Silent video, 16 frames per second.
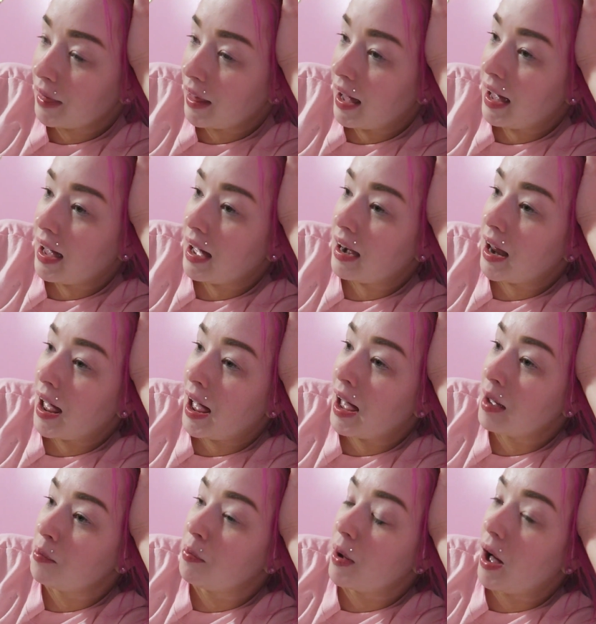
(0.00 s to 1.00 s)
and
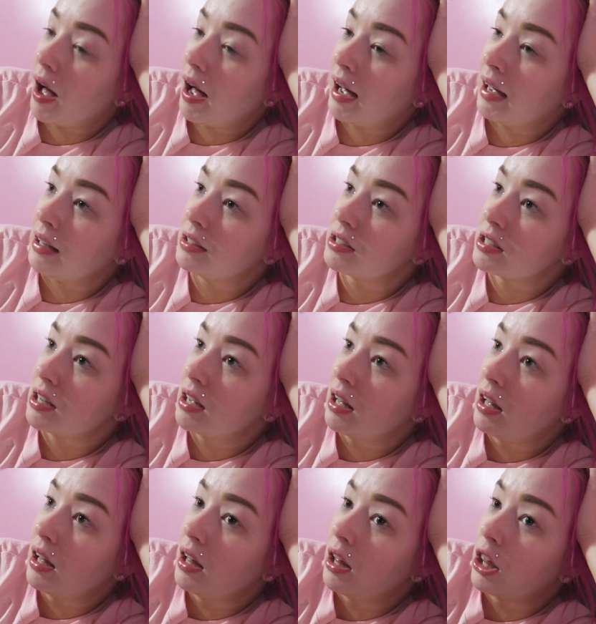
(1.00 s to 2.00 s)
I bought
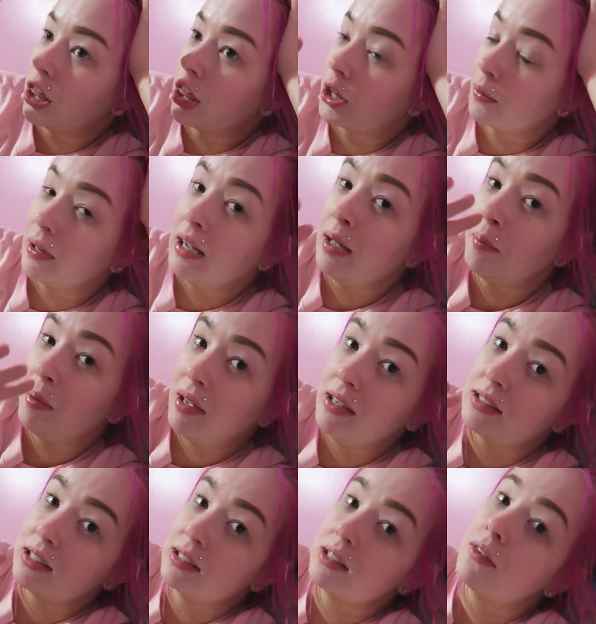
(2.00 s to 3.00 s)
3
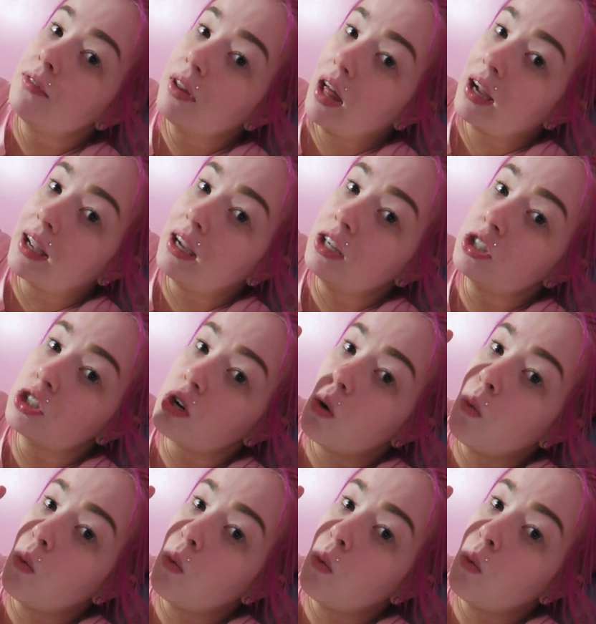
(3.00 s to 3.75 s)
pieces of luggage.